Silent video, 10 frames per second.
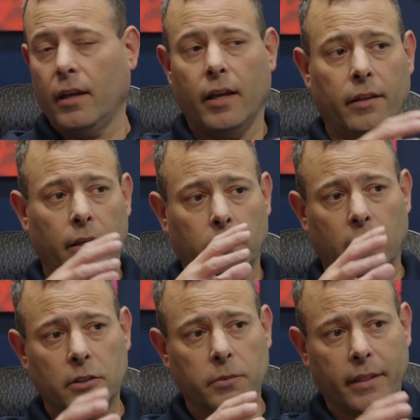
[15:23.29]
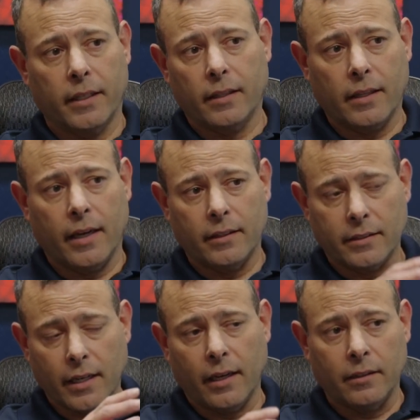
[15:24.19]
And then once we get that
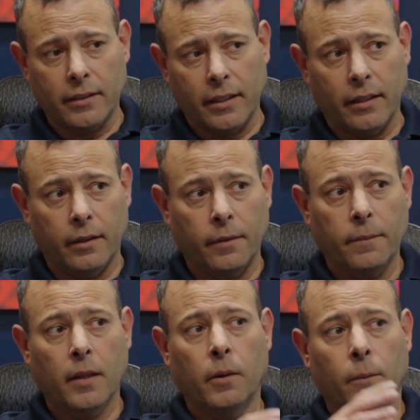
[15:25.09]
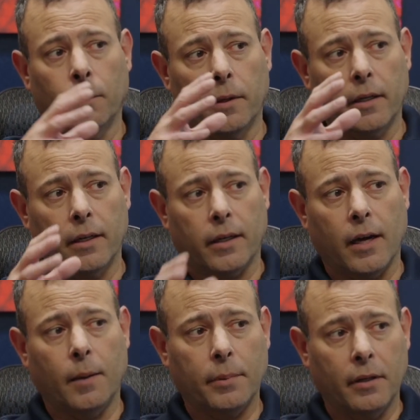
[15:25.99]
dialed in, we're going to
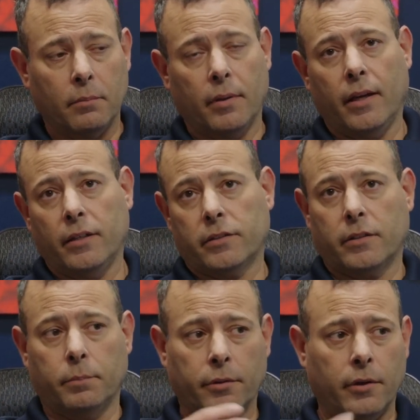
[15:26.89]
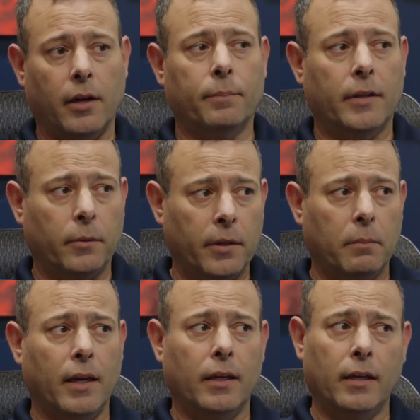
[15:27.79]
copy and paste the prompt that we
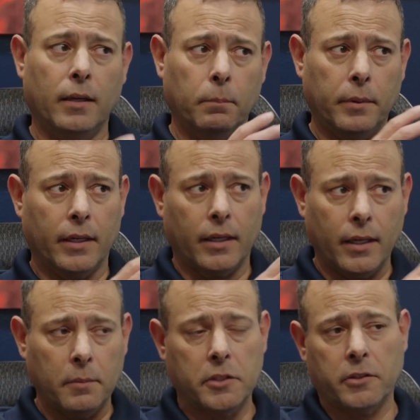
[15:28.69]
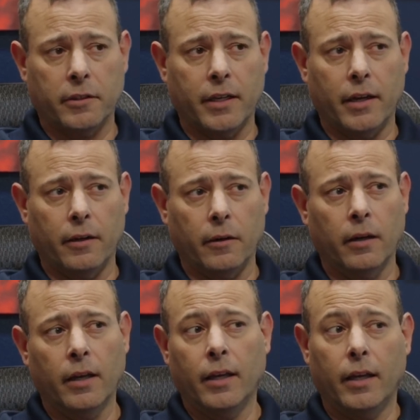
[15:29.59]
made in Bing image creator
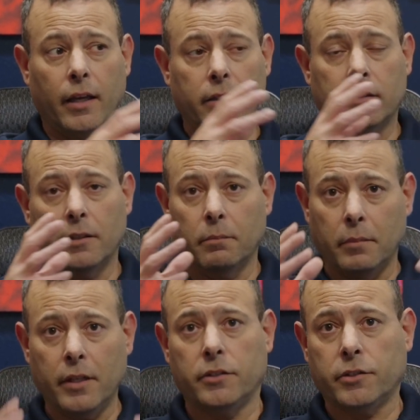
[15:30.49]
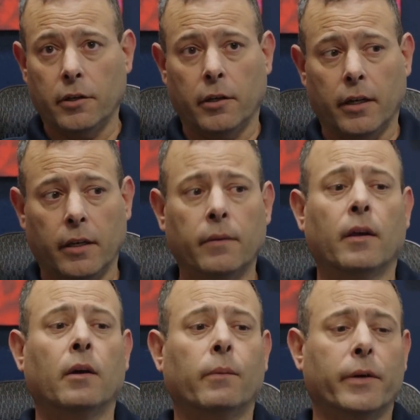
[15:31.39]
into Midjourney,
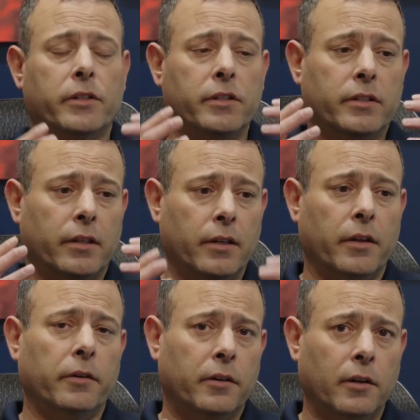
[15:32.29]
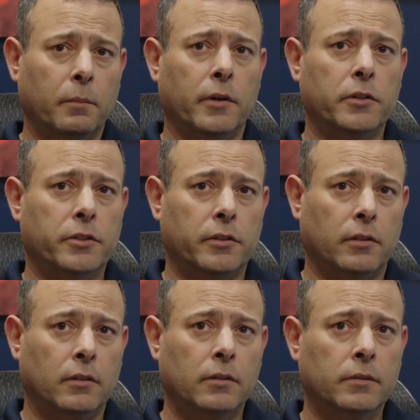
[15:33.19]
which is another
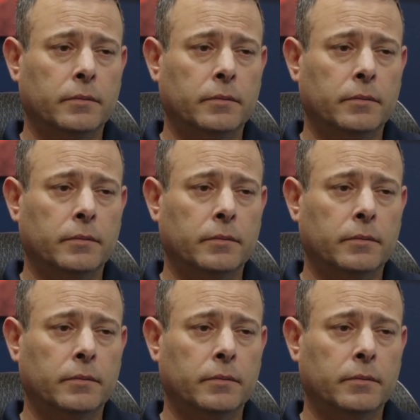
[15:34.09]
commercial